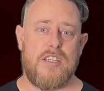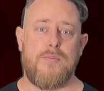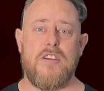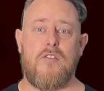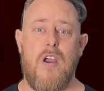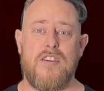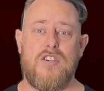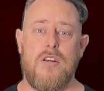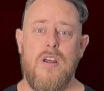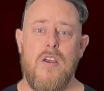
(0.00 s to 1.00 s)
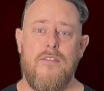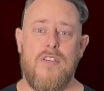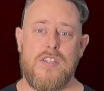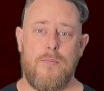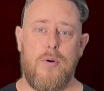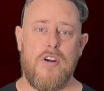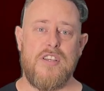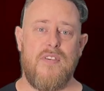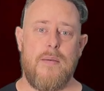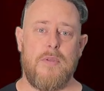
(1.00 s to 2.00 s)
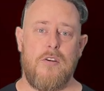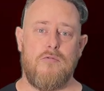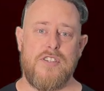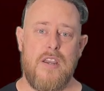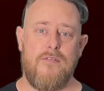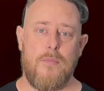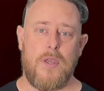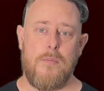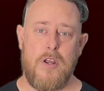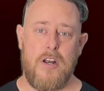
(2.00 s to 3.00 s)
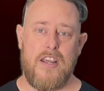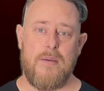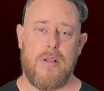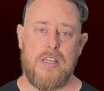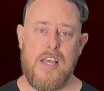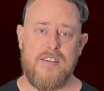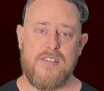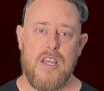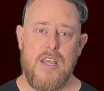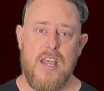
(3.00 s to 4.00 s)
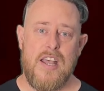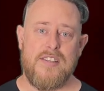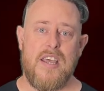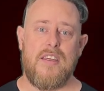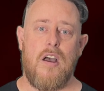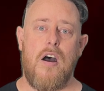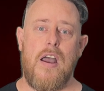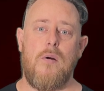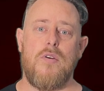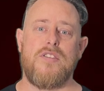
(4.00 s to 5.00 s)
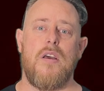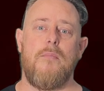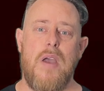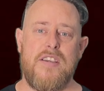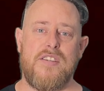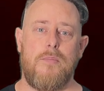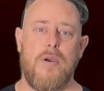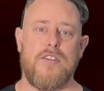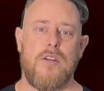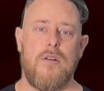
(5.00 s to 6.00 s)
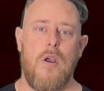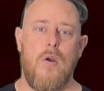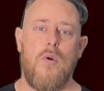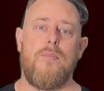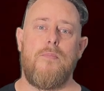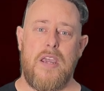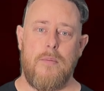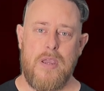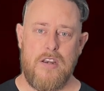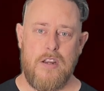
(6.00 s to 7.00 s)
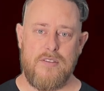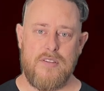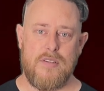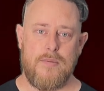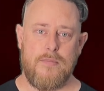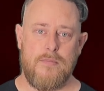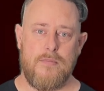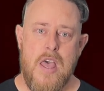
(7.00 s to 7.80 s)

He expressed gratitude for the support his family had received from the community and police, and said that Aya was an amazing person with big opinions.